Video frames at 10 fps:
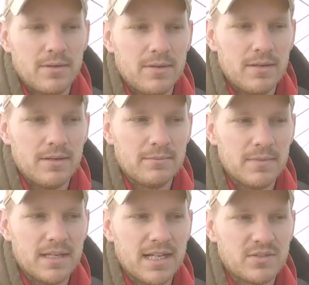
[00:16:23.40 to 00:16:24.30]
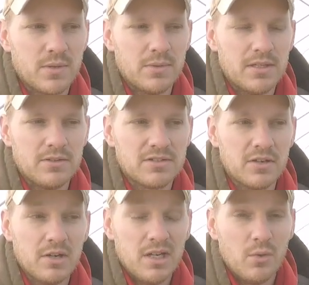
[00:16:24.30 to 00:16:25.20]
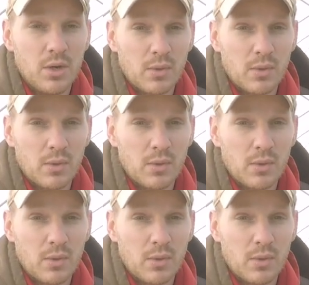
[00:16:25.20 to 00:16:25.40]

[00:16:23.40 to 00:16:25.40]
and that's what we use. So we